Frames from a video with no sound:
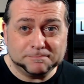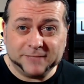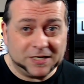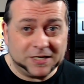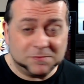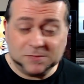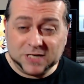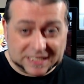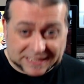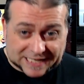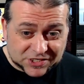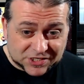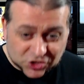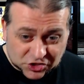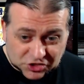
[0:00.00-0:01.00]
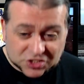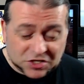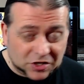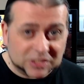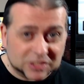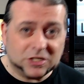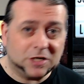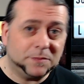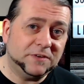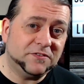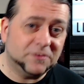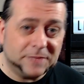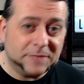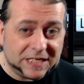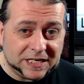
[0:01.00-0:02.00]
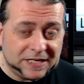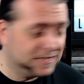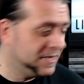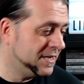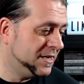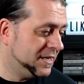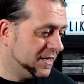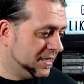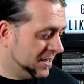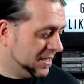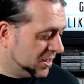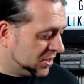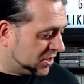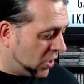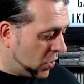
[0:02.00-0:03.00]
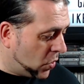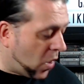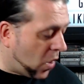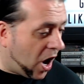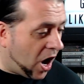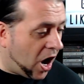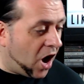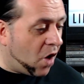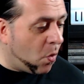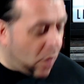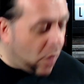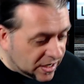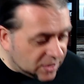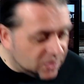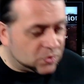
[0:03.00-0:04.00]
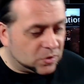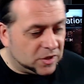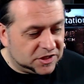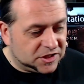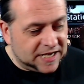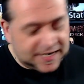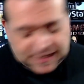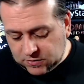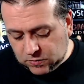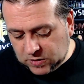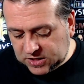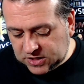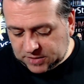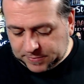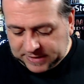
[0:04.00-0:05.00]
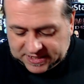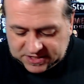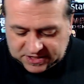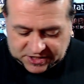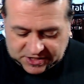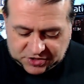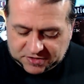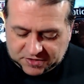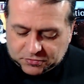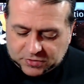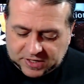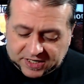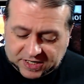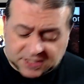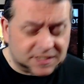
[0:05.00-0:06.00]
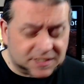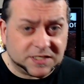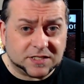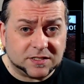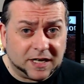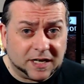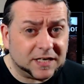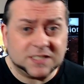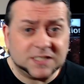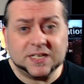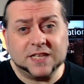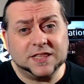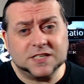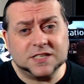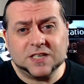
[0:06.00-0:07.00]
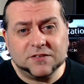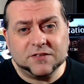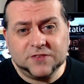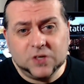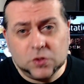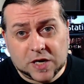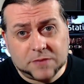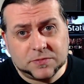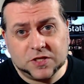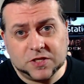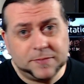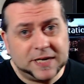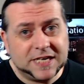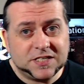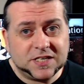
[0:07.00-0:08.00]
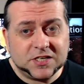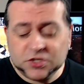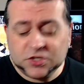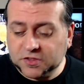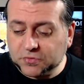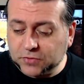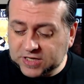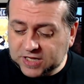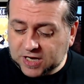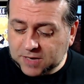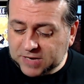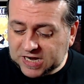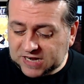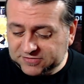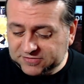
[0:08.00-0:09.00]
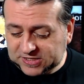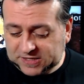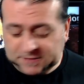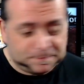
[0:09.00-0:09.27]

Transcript: and I'm like, that's just not the copy for me. So I went across and had a little look at the PlayStation 3, because like I said, there's still a few games on the PlayStation 3 that I'm after.